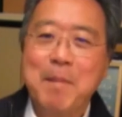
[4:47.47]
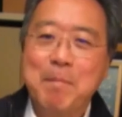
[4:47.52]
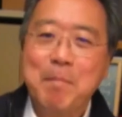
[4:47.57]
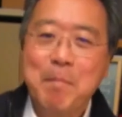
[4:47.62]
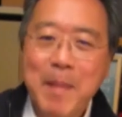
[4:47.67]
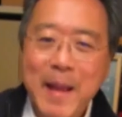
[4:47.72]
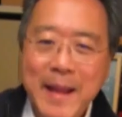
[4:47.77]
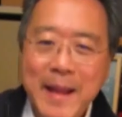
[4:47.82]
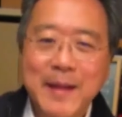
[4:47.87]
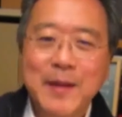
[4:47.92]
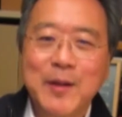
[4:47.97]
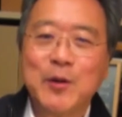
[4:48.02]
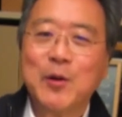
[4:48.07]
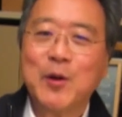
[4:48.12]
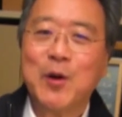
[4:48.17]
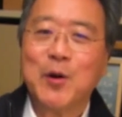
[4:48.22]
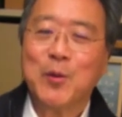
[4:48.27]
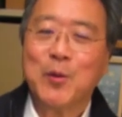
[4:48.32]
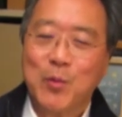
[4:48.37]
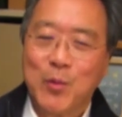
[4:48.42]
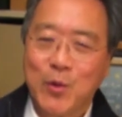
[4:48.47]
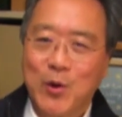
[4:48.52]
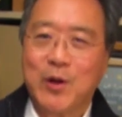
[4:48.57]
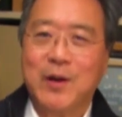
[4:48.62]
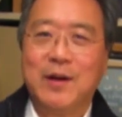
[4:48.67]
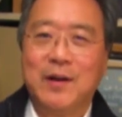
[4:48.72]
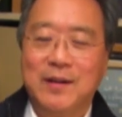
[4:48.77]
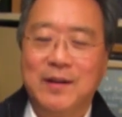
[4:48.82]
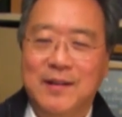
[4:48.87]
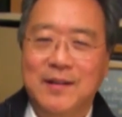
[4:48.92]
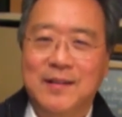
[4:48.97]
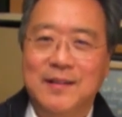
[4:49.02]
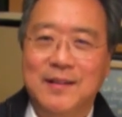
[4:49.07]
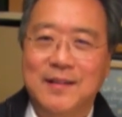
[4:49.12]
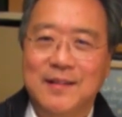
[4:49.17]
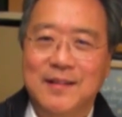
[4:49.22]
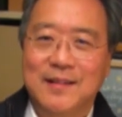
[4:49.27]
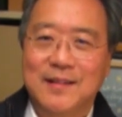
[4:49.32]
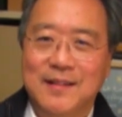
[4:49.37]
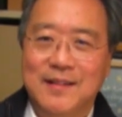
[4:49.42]
A Maker Award
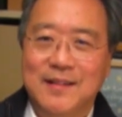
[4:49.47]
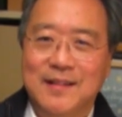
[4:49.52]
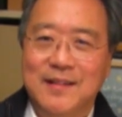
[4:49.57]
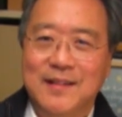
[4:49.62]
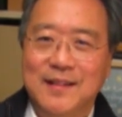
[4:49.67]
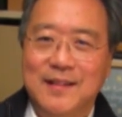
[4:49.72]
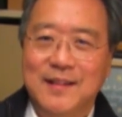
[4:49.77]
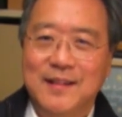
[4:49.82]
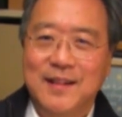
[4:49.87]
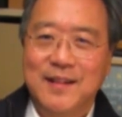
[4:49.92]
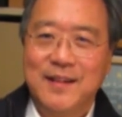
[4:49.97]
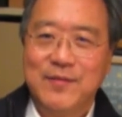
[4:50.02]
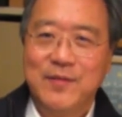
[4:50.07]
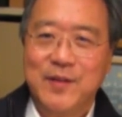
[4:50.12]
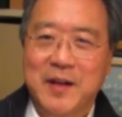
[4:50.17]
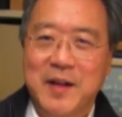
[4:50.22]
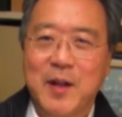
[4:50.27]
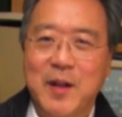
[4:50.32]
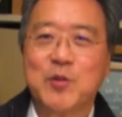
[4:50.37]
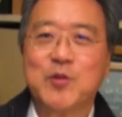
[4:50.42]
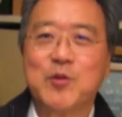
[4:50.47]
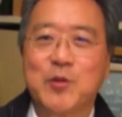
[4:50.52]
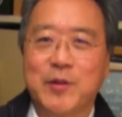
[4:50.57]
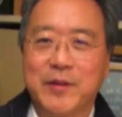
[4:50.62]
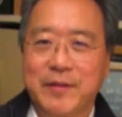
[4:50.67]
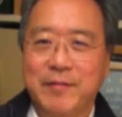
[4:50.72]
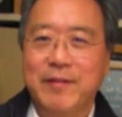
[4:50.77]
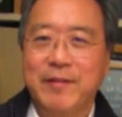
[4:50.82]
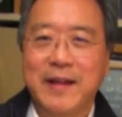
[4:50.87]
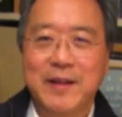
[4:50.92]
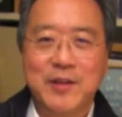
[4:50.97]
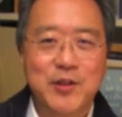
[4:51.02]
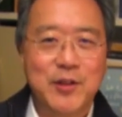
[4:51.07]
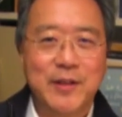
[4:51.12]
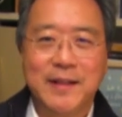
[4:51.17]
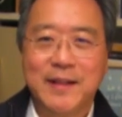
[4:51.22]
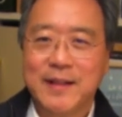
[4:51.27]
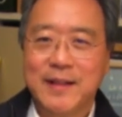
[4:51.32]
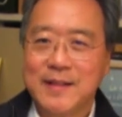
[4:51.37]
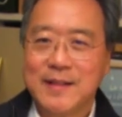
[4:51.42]
for Cultural
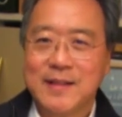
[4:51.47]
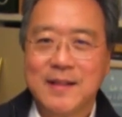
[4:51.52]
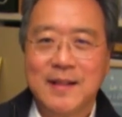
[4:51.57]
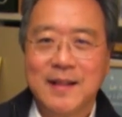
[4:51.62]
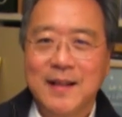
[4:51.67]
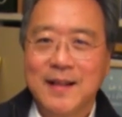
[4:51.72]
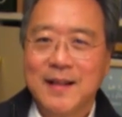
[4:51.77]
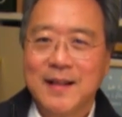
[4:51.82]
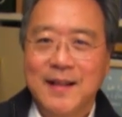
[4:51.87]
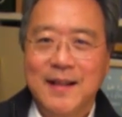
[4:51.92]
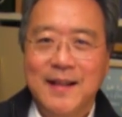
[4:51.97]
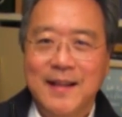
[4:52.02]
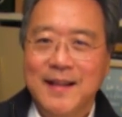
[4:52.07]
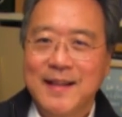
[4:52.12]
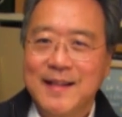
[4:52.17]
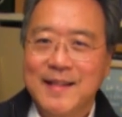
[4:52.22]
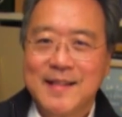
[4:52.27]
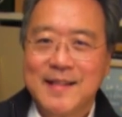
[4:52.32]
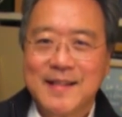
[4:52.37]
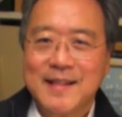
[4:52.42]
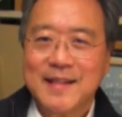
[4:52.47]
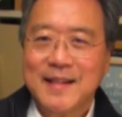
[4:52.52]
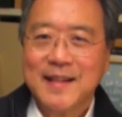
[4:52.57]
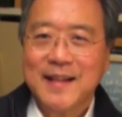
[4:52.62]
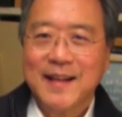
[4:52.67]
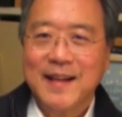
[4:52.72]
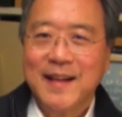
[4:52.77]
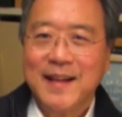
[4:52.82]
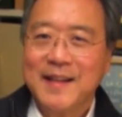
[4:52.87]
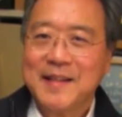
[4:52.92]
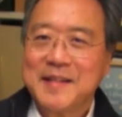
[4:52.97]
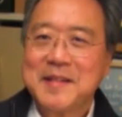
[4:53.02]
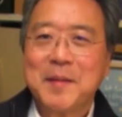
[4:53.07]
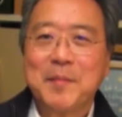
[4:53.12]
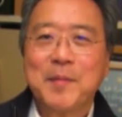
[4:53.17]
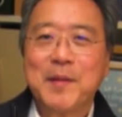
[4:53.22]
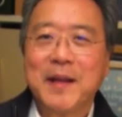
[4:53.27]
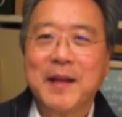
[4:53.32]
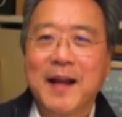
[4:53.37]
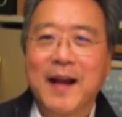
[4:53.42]
Innovation is
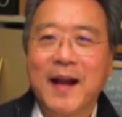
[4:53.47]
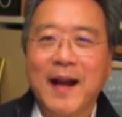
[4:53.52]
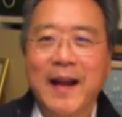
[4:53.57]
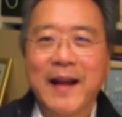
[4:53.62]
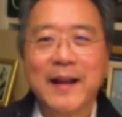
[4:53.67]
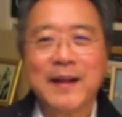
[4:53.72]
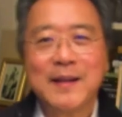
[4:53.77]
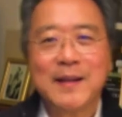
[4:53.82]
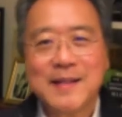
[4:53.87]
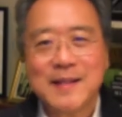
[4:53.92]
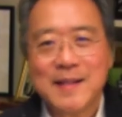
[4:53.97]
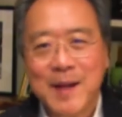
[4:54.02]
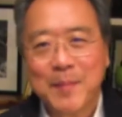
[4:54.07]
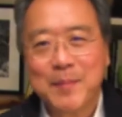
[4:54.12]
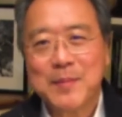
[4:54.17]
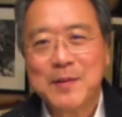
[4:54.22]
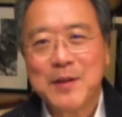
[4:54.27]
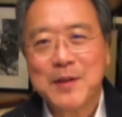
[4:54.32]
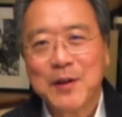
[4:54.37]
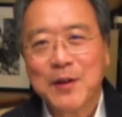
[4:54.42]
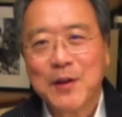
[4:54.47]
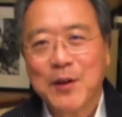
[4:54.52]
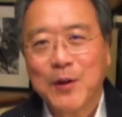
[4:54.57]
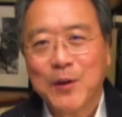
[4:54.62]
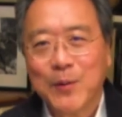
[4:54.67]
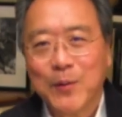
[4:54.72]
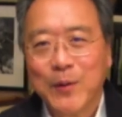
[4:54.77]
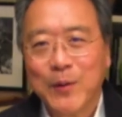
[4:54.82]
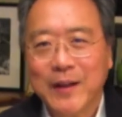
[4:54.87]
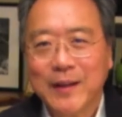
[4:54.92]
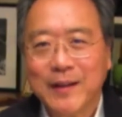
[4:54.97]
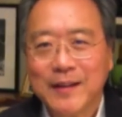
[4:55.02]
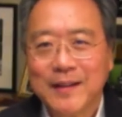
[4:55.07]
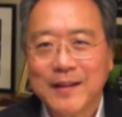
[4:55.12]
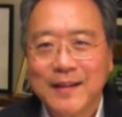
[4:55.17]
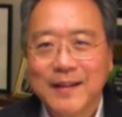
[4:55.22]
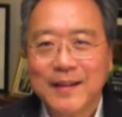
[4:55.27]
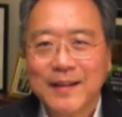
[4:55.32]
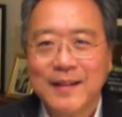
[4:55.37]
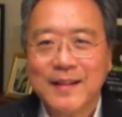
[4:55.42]
something I accept
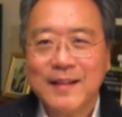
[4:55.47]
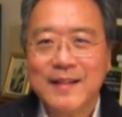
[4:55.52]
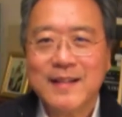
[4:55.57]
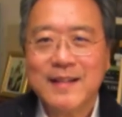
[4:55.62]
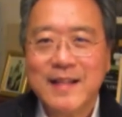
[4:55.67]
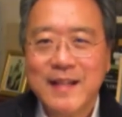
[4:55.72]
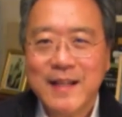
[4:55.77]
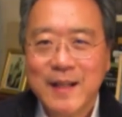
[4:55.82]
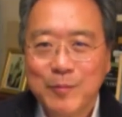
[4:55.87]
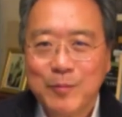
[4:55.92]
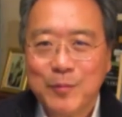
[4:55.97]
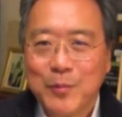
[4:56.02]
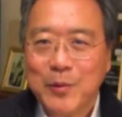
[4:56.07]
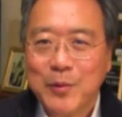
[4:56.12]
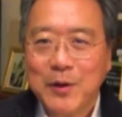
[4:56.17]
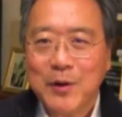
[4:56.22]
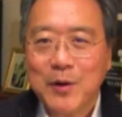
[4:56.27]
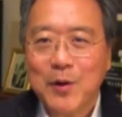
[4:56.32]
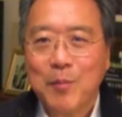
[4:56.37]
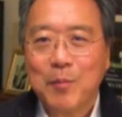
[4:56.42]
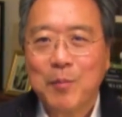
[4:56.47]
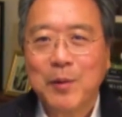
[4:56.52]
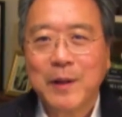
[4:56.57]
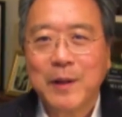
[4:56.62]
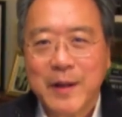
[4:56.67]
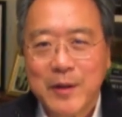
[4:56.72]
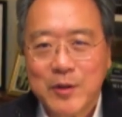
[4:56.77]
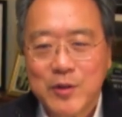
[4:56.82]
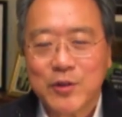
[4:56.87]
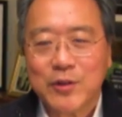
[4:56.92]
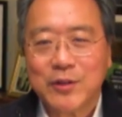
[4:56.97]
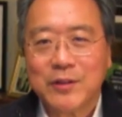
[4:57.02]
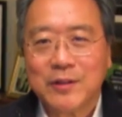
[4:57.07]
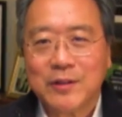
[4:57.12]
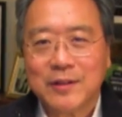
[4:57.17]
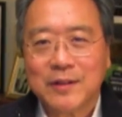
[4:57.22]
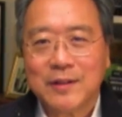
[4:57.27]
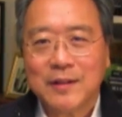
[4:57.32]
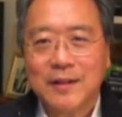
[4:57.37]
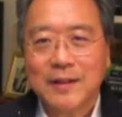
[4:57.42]
with deep
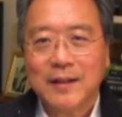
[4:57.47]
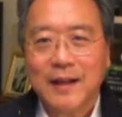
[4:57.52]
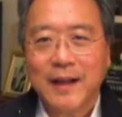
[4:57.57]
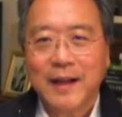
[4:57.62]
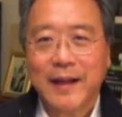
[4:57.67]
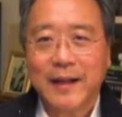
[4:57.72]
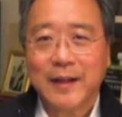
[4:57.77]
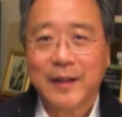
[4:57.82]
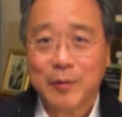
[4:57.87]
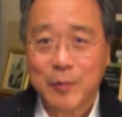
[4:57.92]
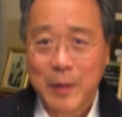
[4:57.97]
pleasure and